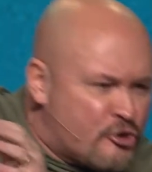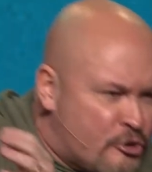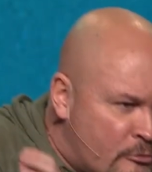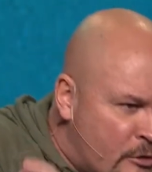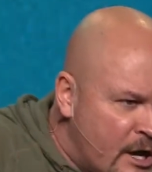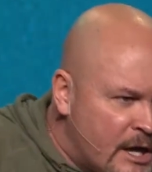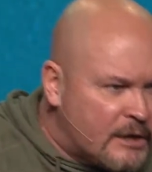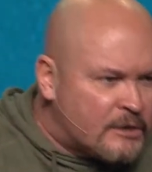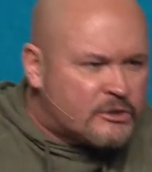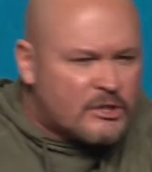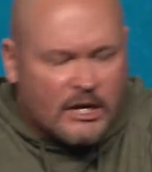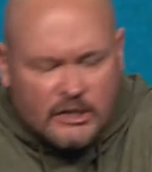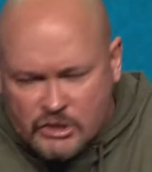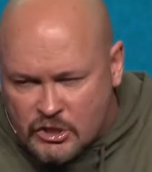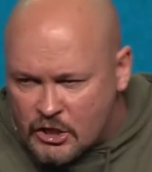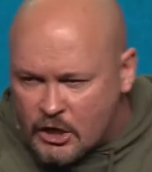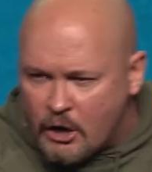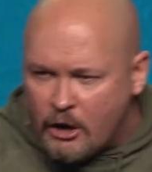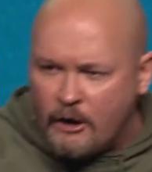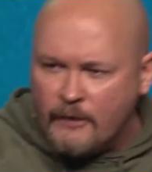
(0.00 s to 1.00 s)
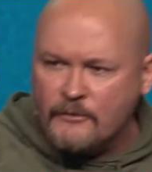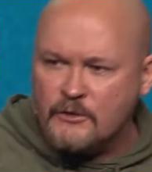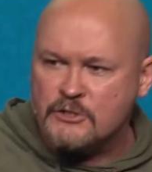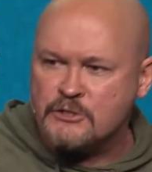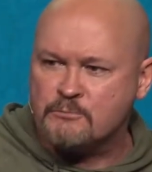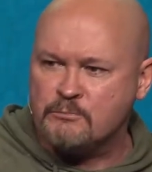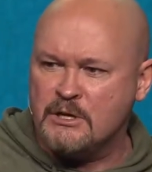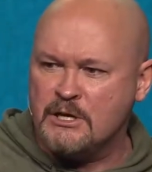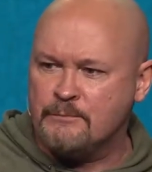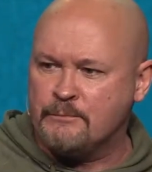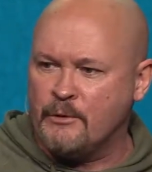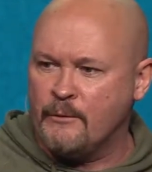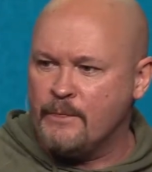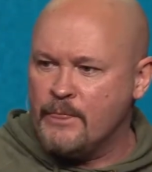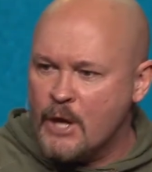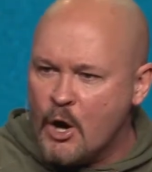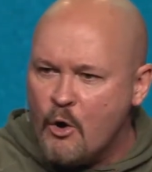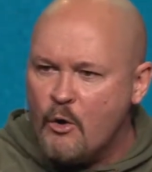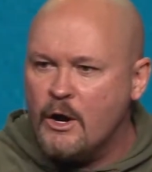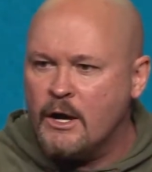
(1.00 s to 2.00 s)
her way and touching all these people,
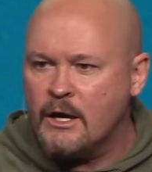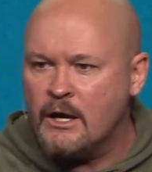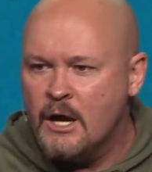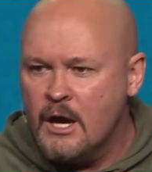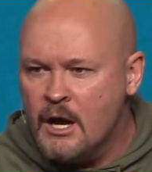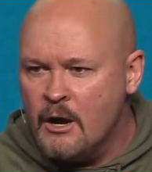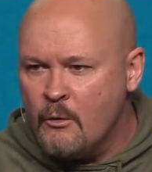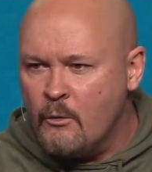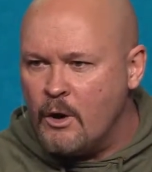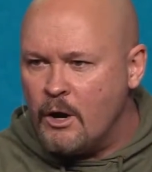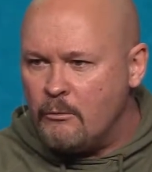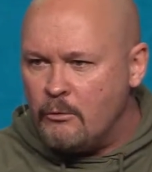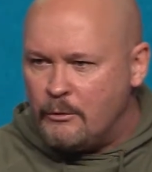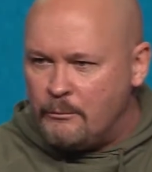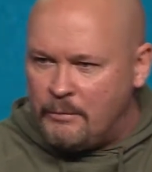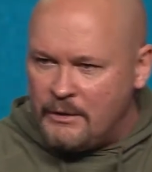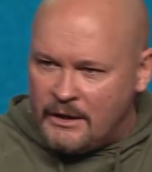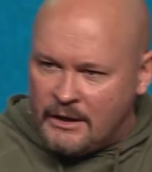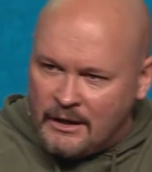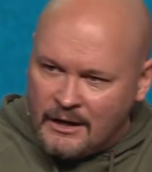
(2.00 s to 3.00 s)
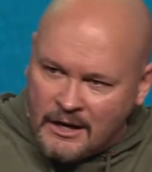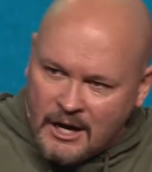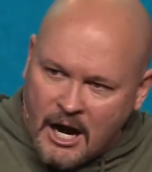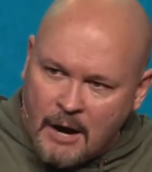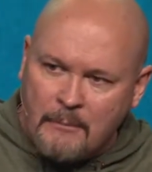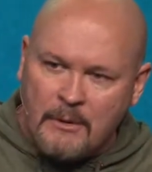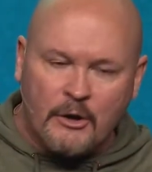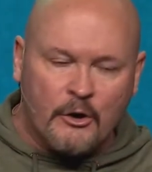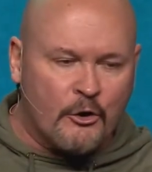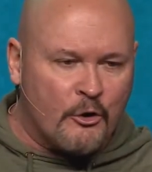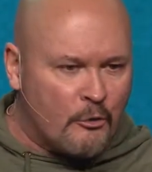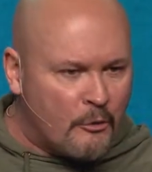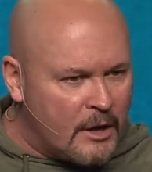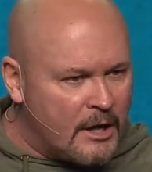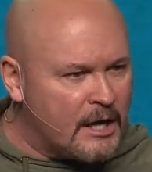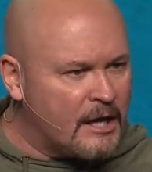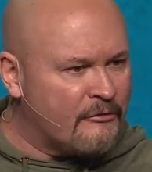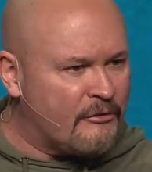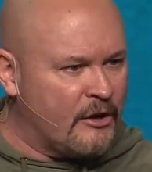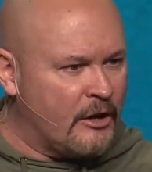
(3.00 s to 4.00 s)
knowing what would be coming her
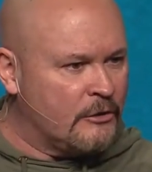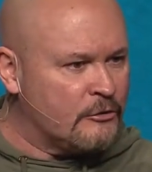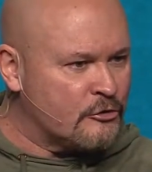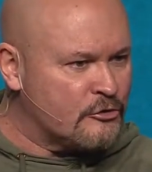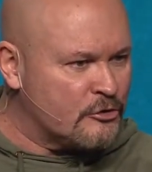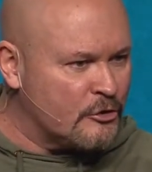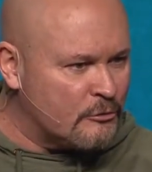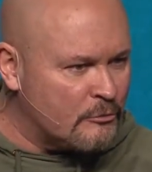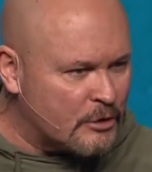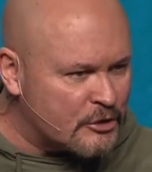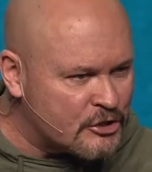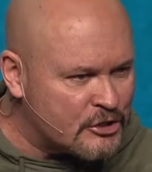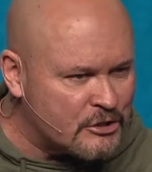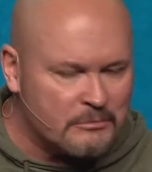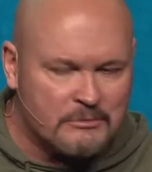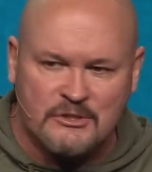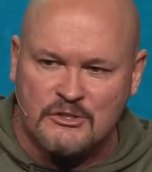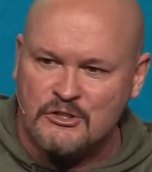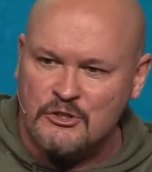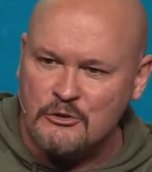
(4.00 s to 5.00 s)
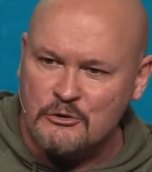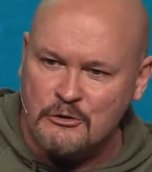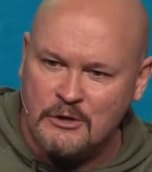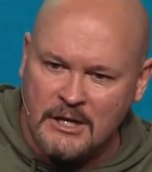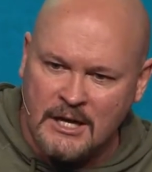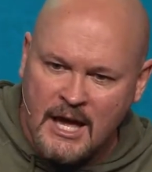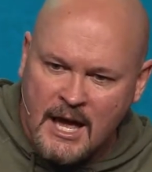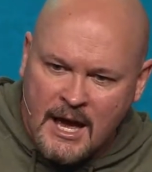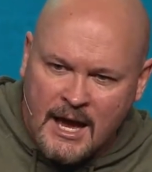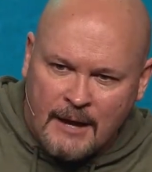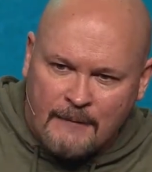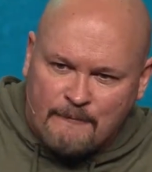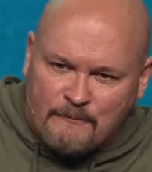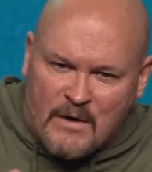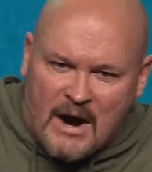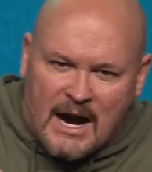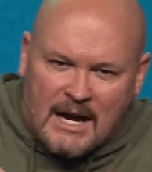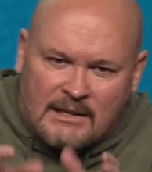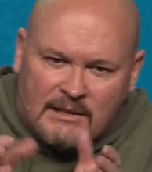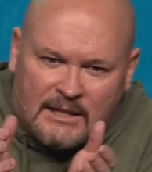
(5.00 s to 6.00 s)
way if they understood what she was doing, and
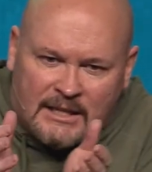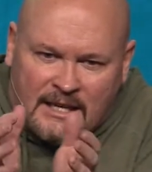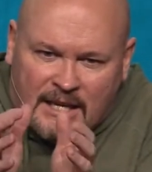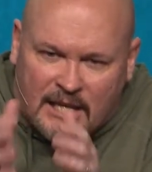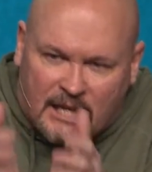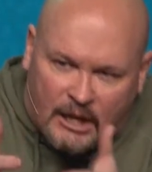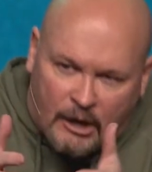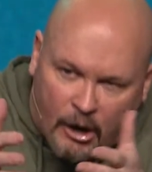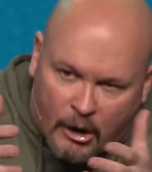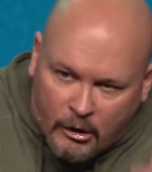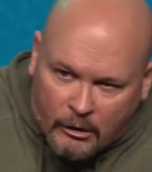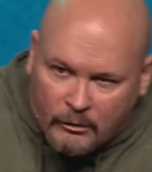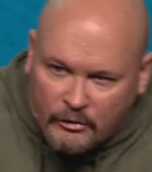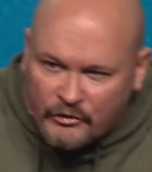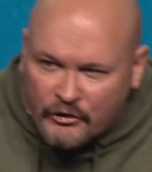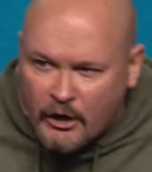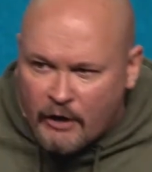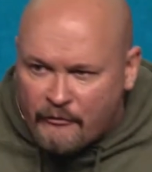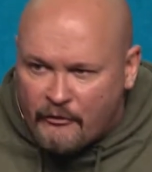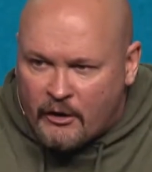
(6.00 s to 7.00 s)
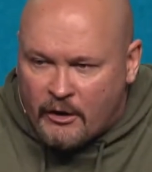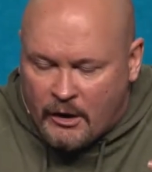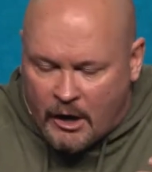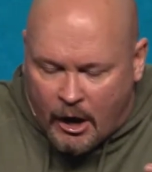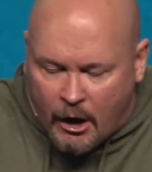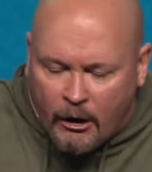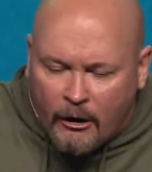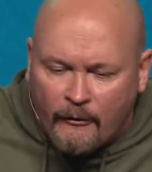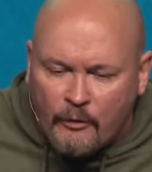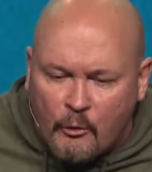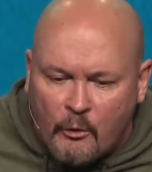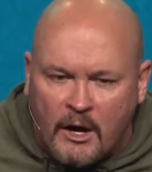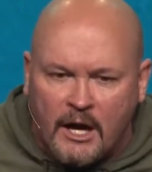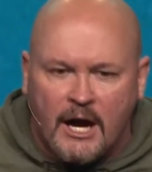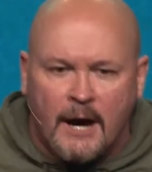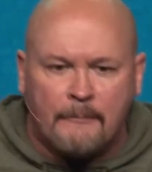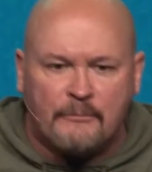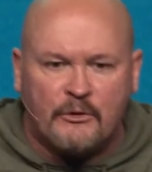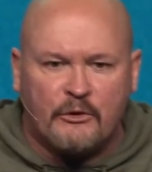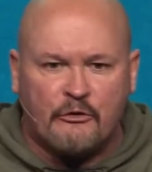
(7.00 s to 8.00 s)
finally getting herself all the way
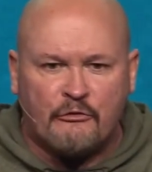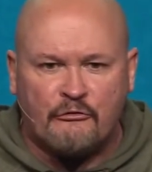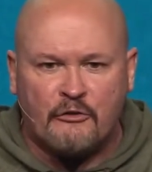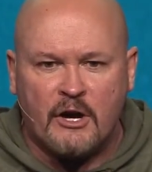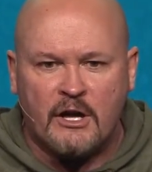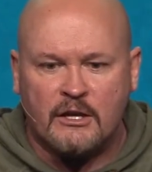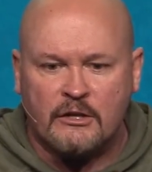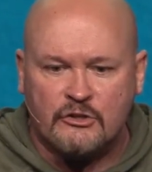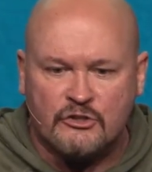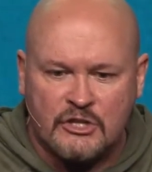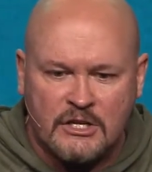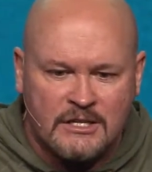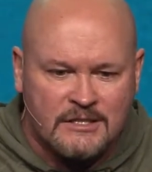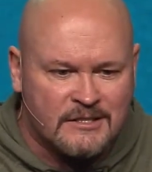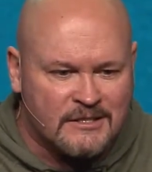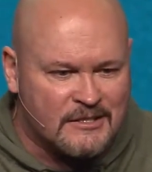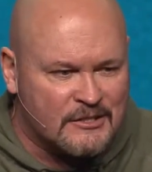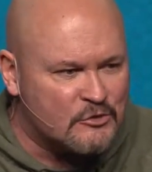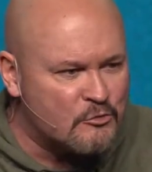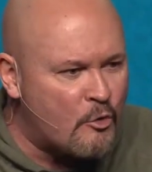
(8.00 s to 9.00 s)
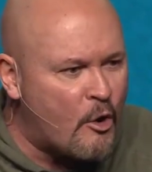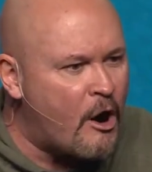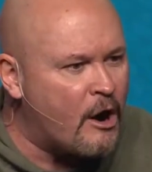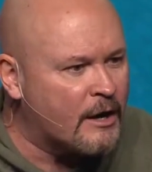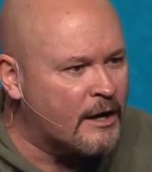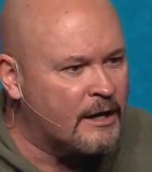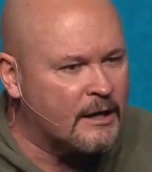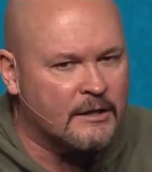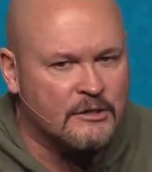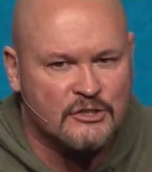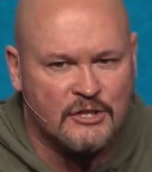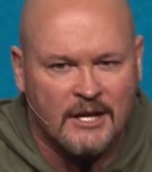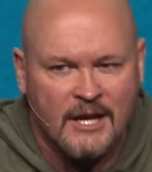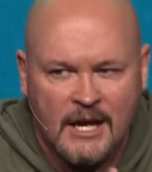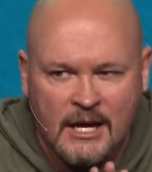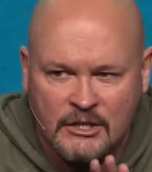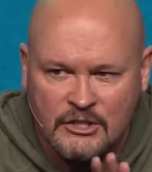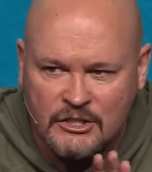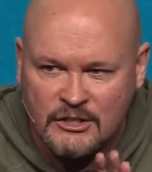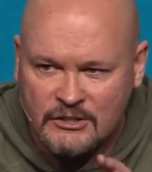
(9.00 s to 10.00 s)
up to the front, and Jesus is walking, and
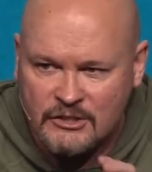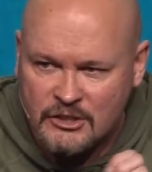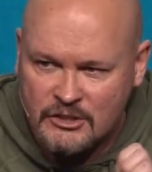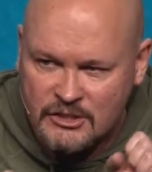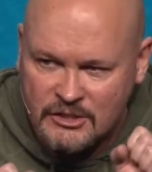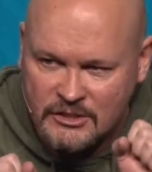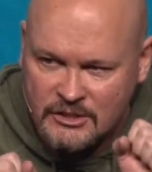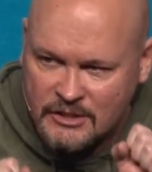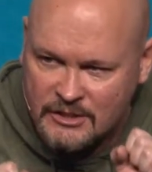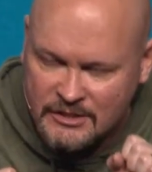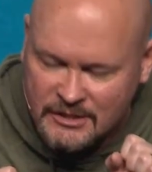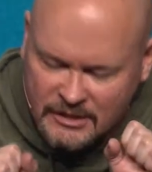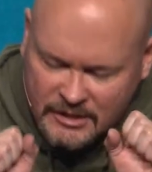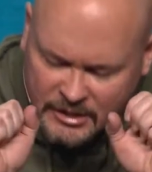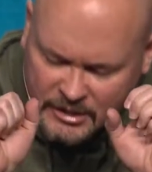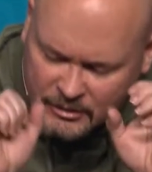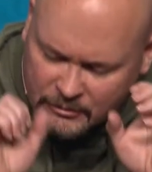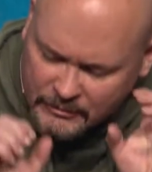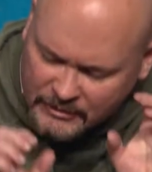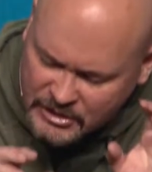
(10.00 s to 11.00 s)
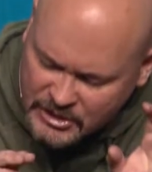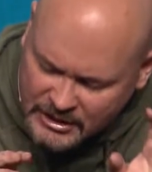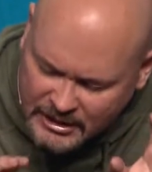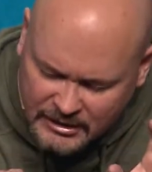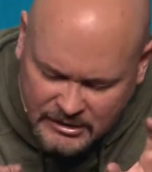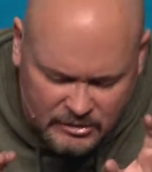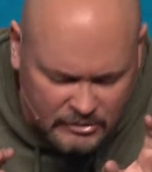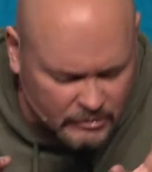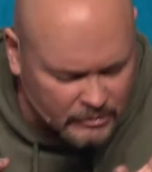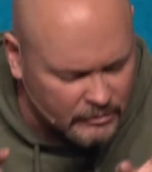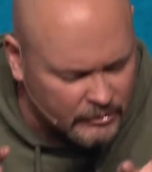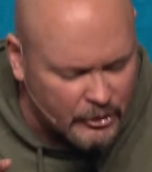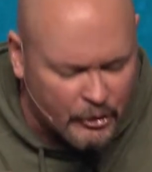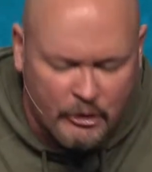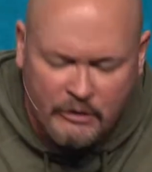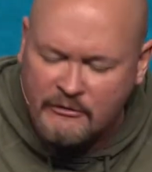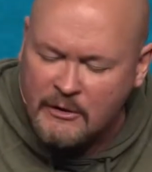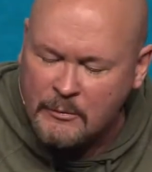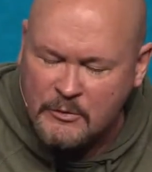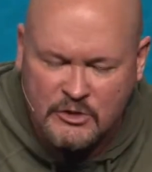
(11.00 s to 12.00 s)
she gets her
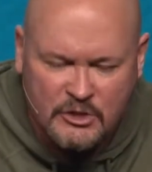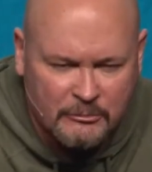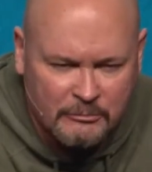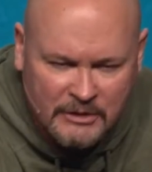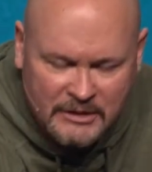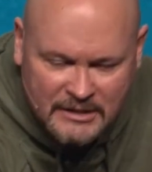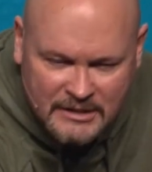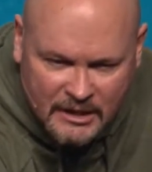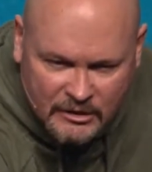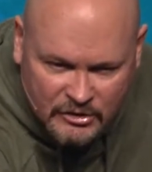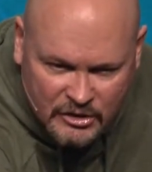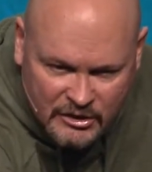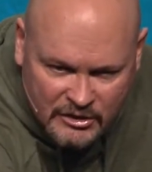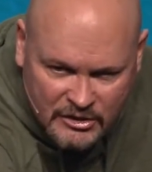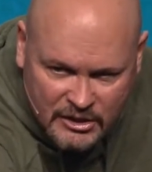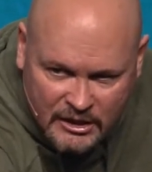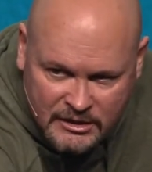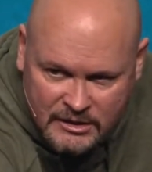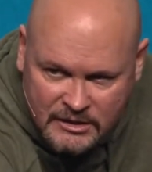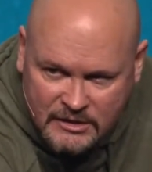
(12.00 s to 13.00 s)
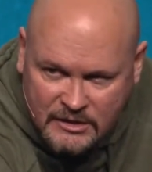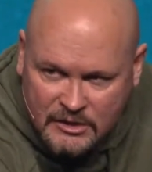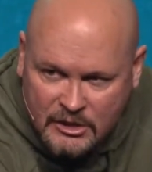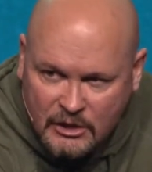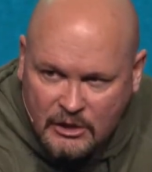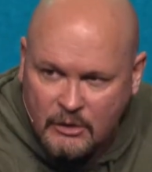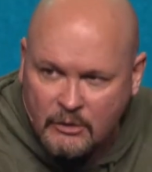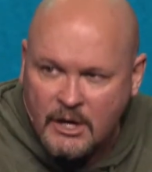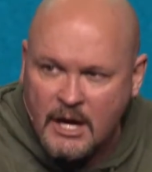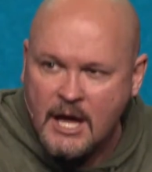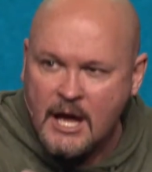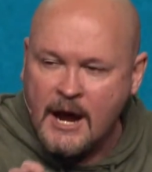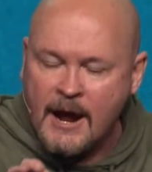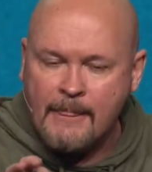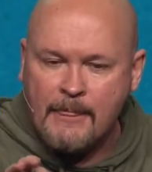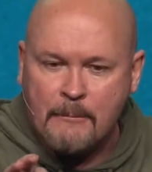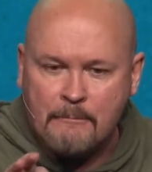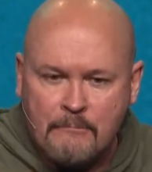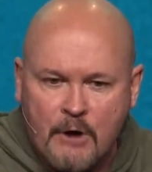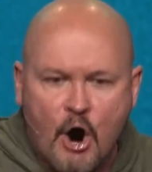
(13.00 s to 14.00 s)
nerve up, and she reaches out, and she touches his cloak,
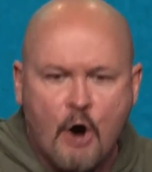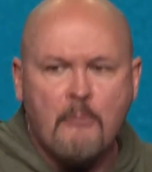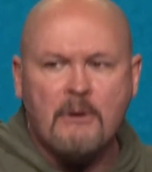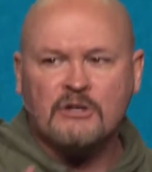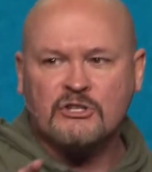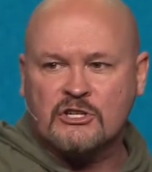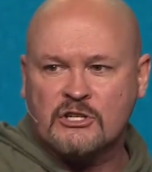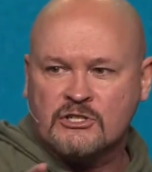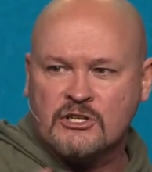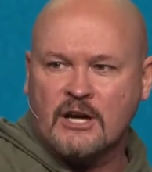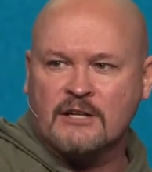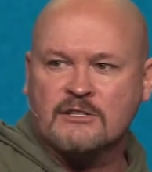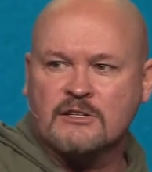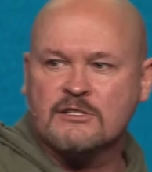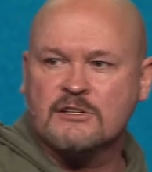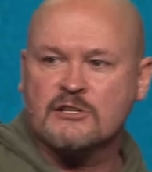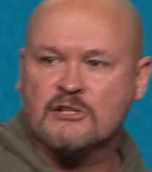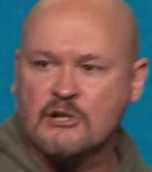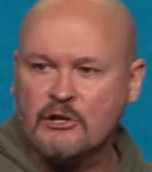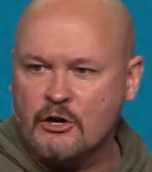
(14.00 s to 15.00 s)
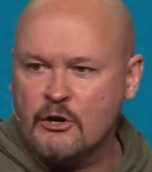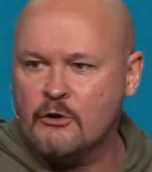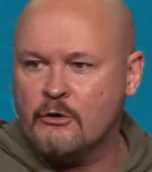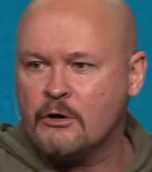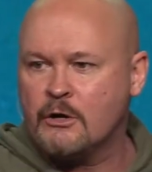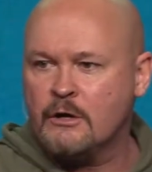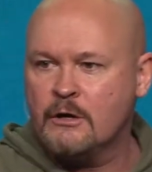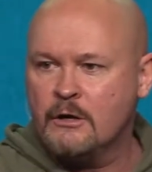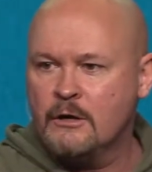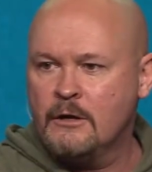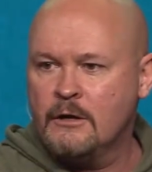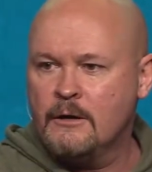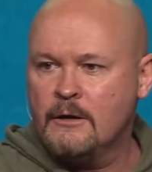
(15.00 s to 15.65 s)
and the moment she touches his cloak,